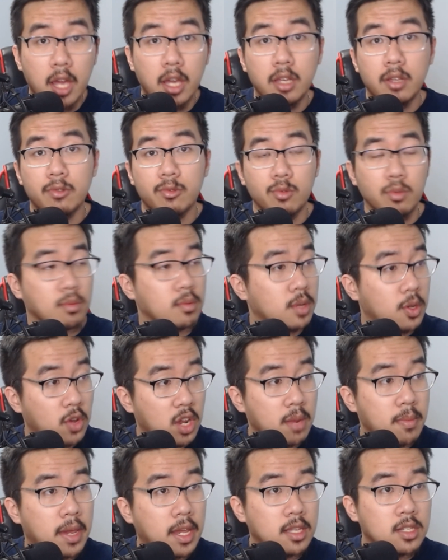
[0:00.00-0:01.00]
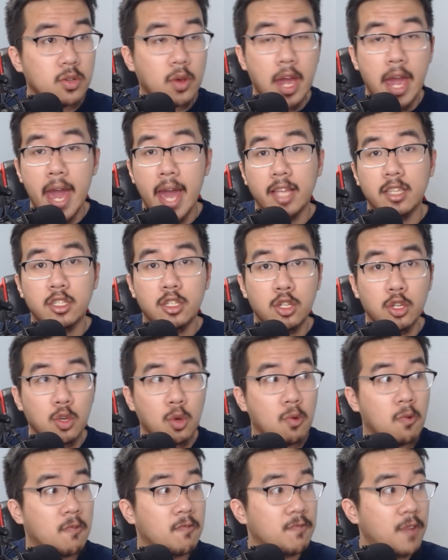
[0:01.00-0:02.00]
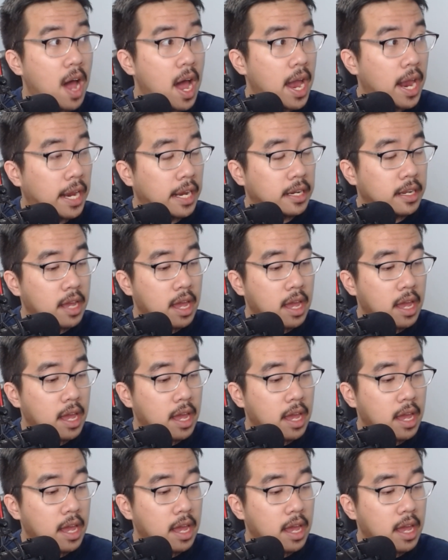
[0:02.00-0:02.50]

You know what I mean? So I had to find